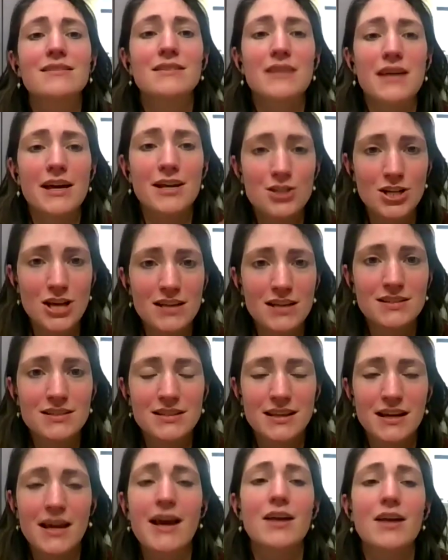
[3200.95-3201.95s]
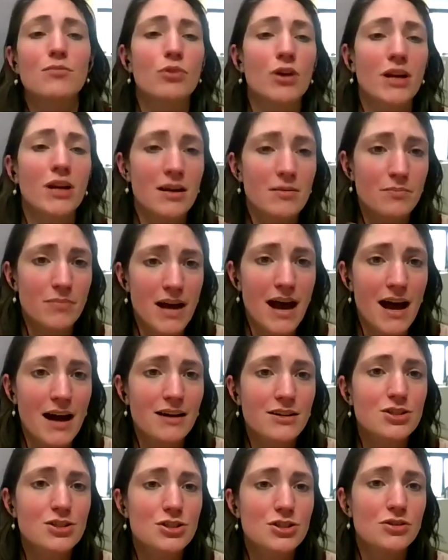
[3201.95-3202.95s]
digest it, and bring it back
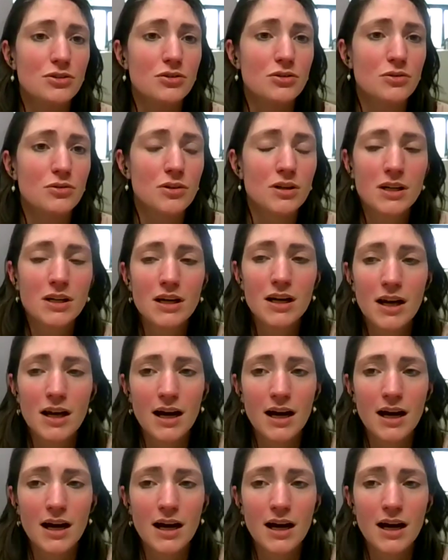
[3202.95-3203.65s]
to